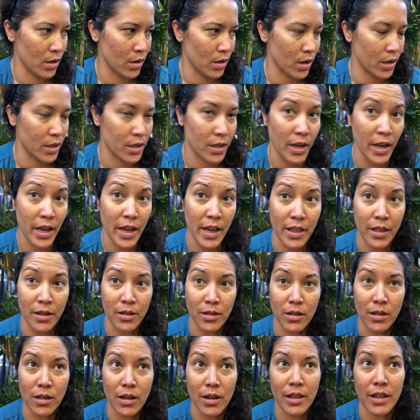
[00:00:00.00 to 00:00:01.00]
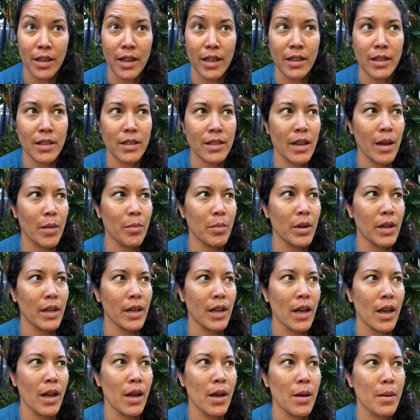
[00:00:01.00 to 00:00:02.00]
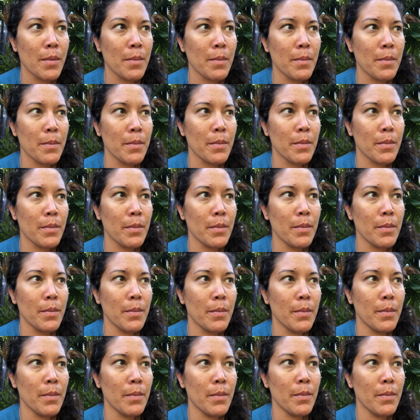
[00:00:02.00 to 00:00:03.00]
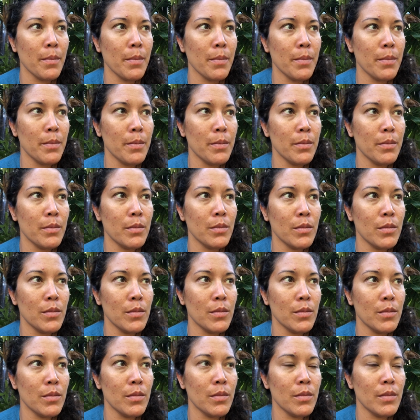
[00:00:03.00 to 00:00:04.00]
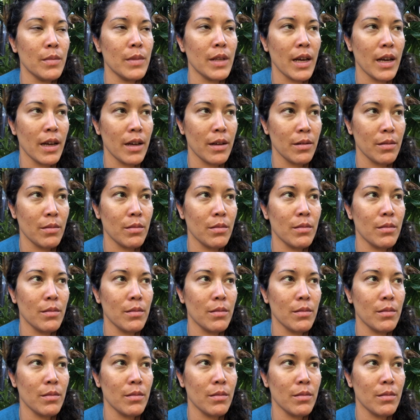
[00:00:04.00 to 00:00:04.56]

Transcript: so yeah there's a lot of that that's happening um, that